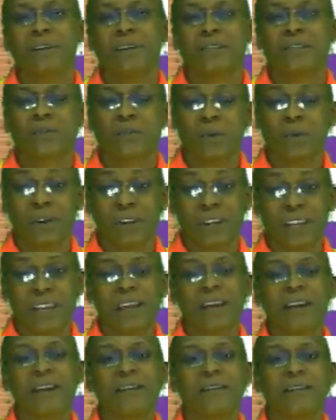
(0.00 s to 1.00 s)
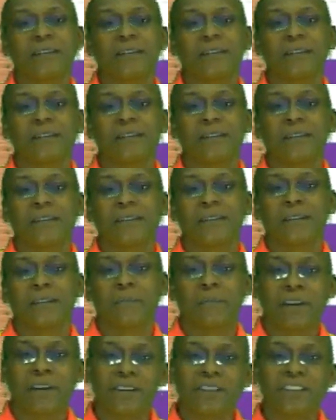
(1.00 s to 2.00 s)
School on Air.
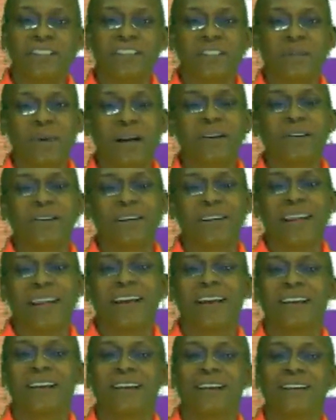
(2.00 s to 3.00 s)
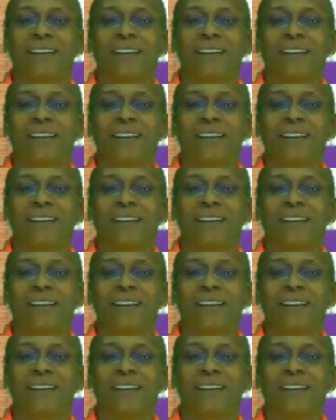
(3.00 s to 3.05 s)
Biology is back on air,